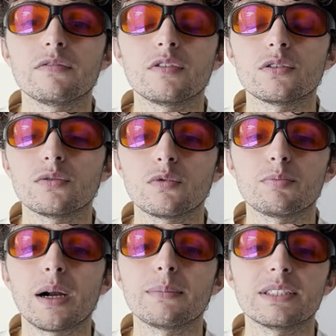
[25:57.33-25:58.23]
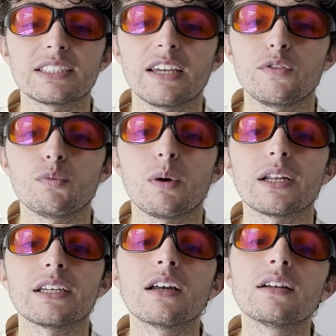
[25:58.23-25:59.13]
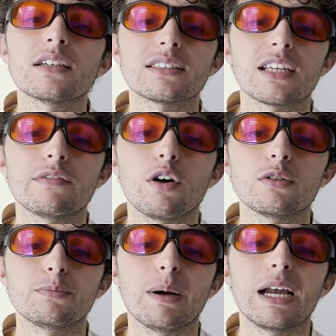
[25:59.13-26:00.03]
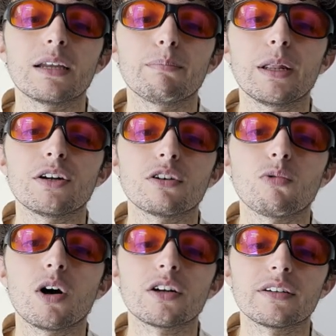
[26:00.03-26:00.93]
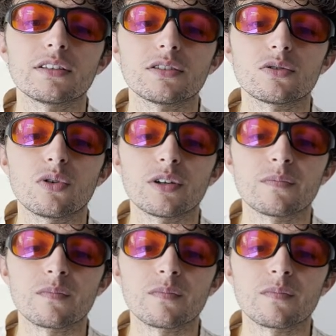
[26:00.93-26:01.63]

filter, will probably save you money instead of always buying mineral water at the store.